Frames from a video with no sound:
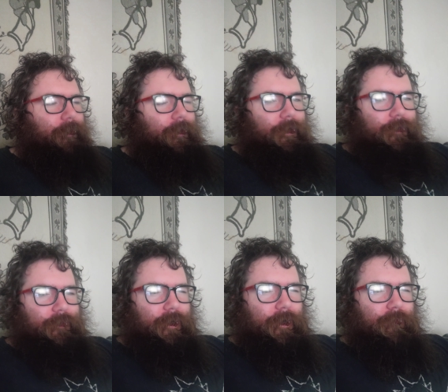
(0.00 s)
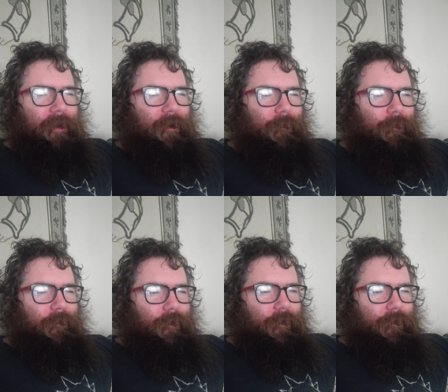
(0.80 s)
Let's talk Powerpuff
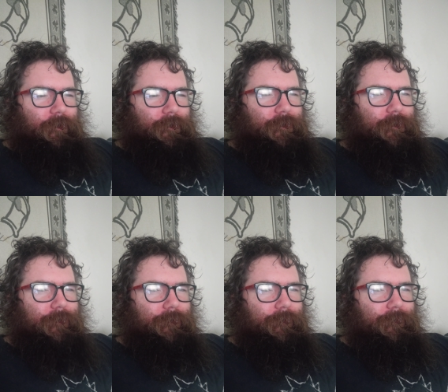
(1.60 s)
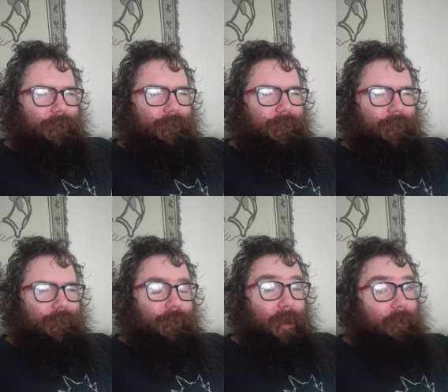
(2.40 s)
Girls.
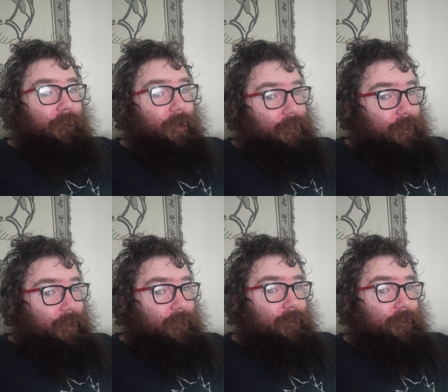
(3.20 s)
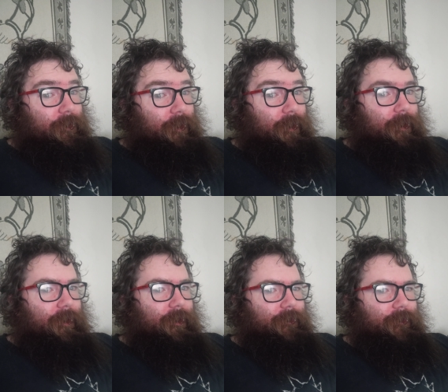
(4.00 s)
That franchise is still a
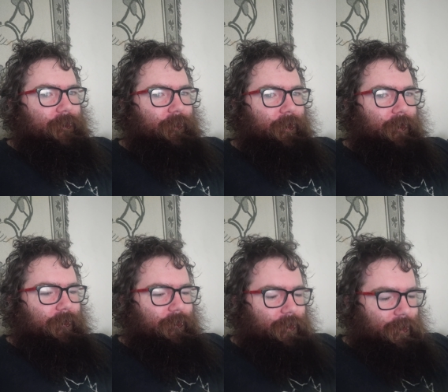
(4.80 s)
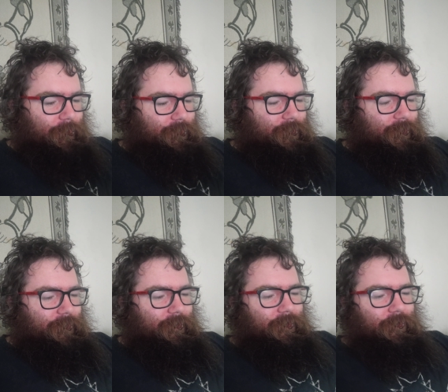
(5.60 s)
thing somehow. I still
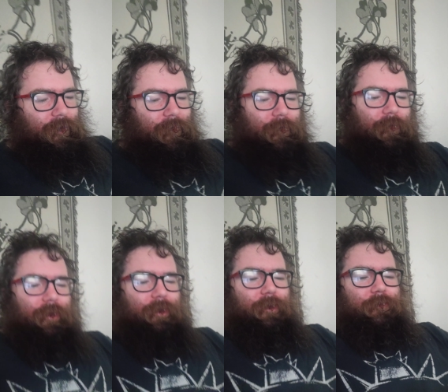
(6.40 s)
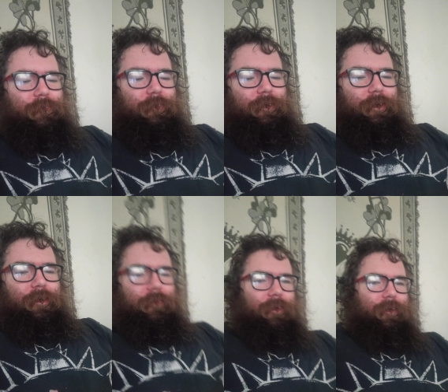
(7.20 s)
think Craig McCracken is working
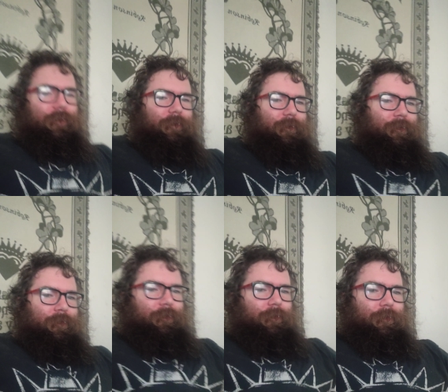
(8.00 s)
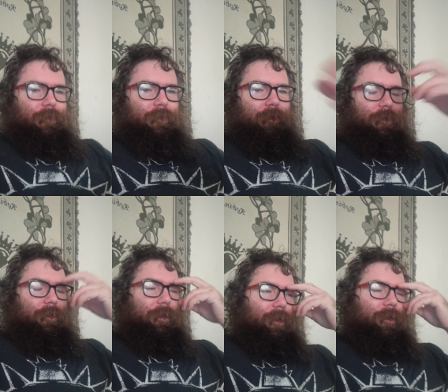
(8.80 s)
on it. You know,
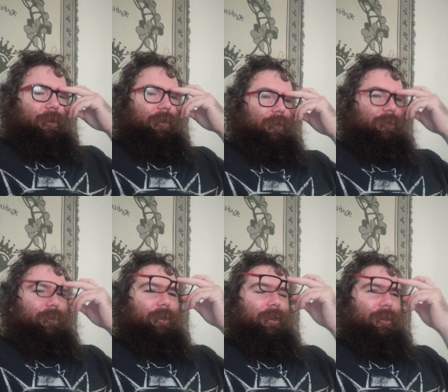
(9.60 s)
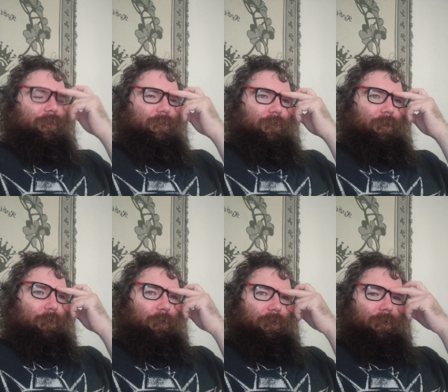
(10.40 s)
like uh, if there's a
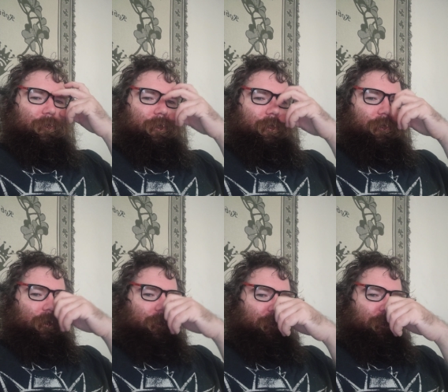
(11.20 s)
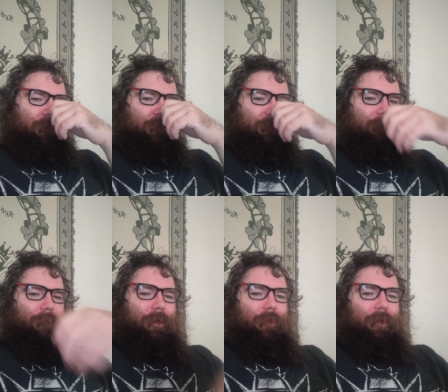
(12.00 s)
reboot or sequel coming out soon
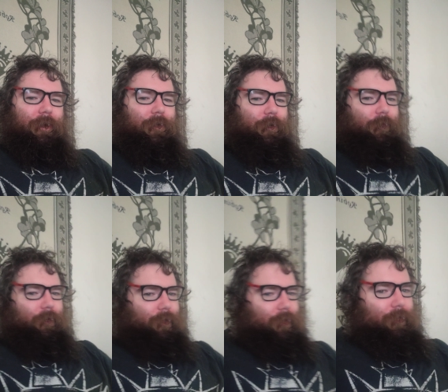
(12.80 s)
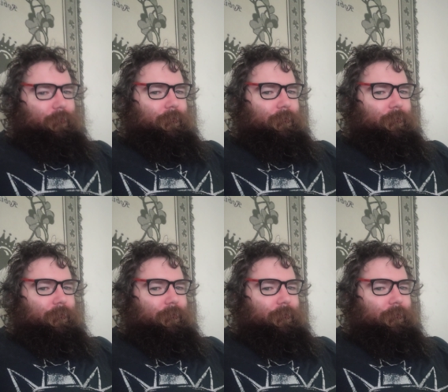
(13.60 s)
by Cartoon Network Europe.